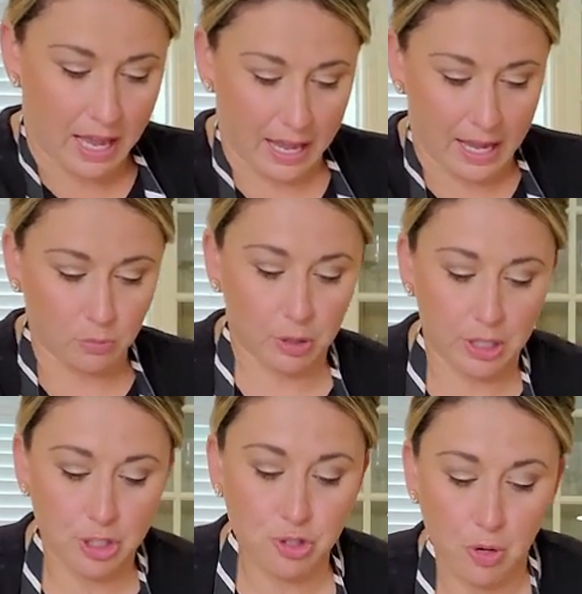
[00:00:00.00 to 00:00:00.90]
And we're
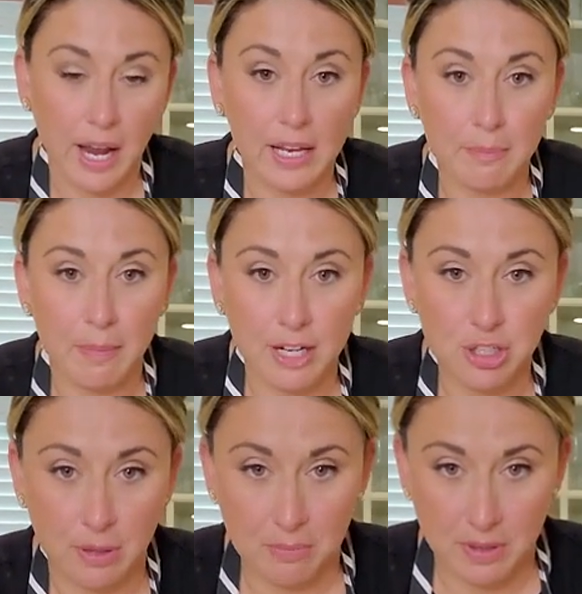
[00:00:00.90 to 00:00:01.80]
gonna try and
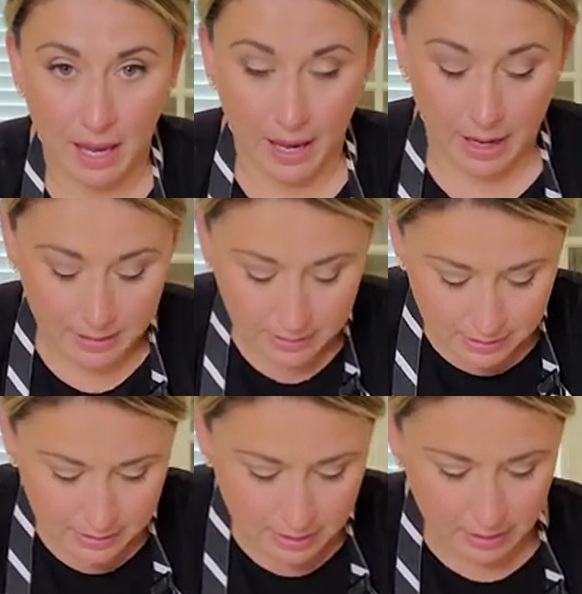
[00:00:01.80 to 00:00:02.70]
match up the
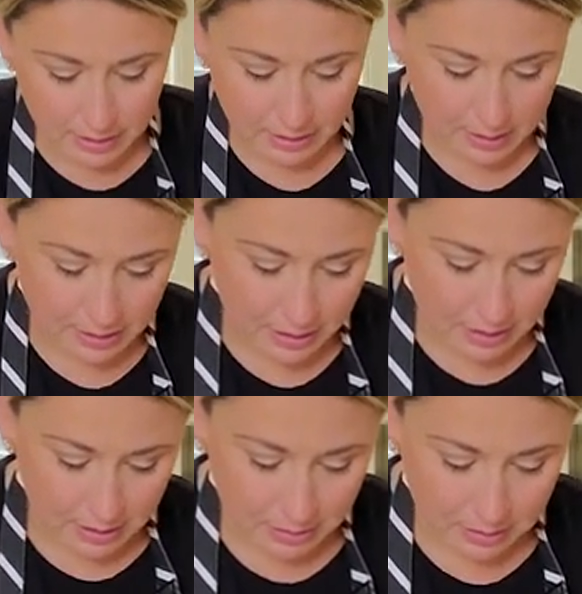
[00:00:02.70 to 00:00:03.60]
ends.
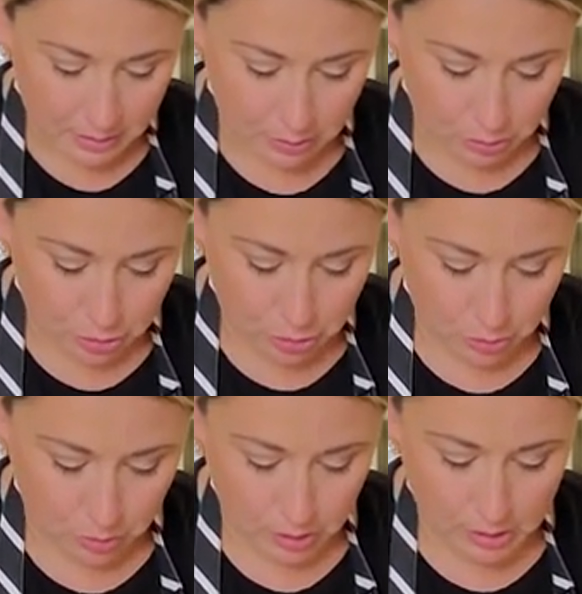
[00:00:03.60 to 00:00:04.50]
It's a little
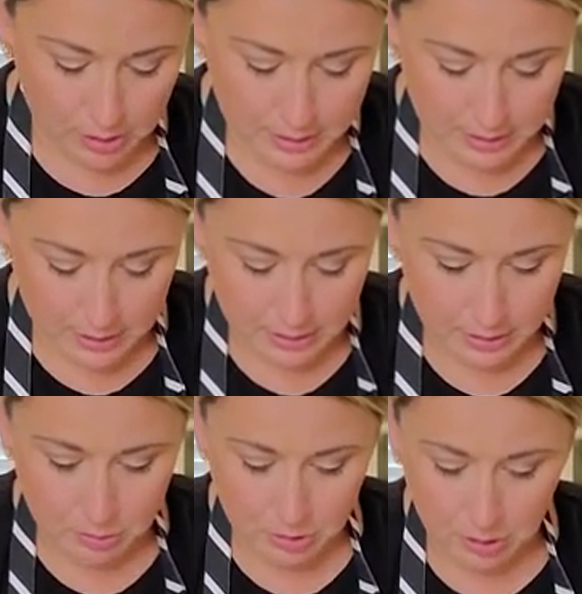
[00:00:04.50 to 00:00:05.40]
short on this side,
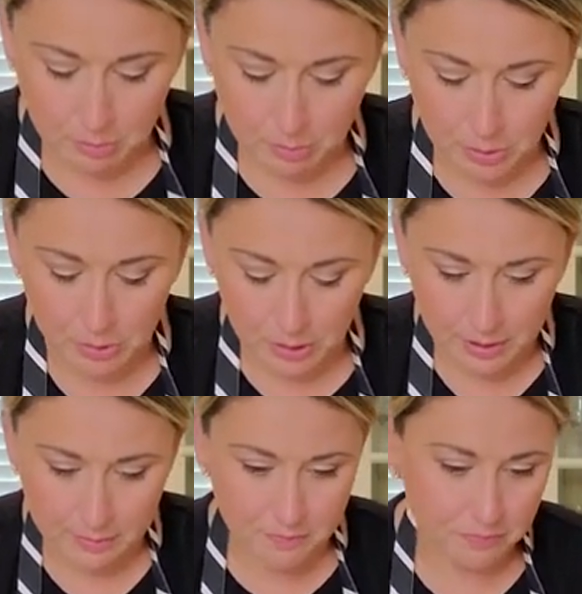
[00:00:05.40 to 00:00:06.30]
so I'm just gonna pull it.